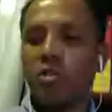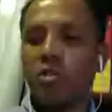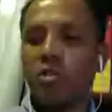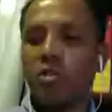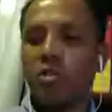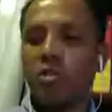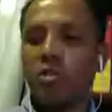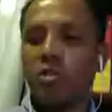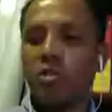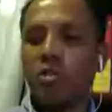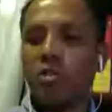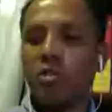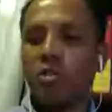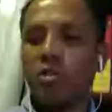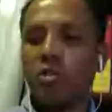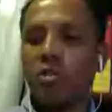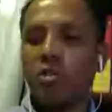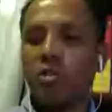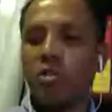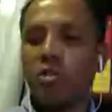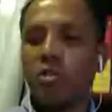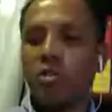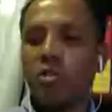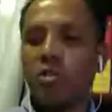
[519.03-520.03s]
Once you
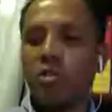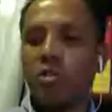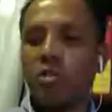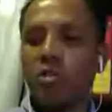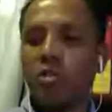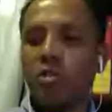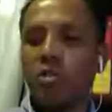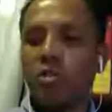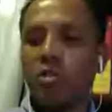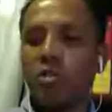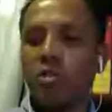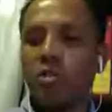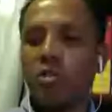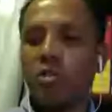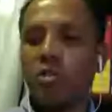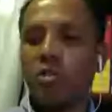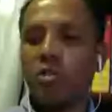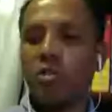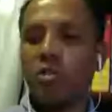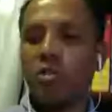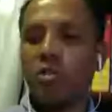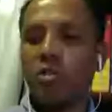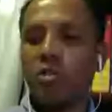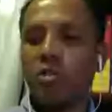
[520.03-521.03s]
have your goals,
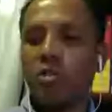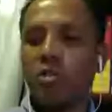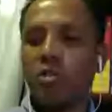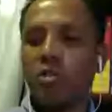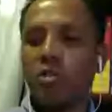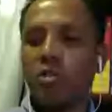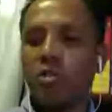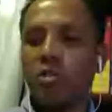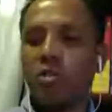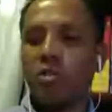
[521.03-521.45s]
then you know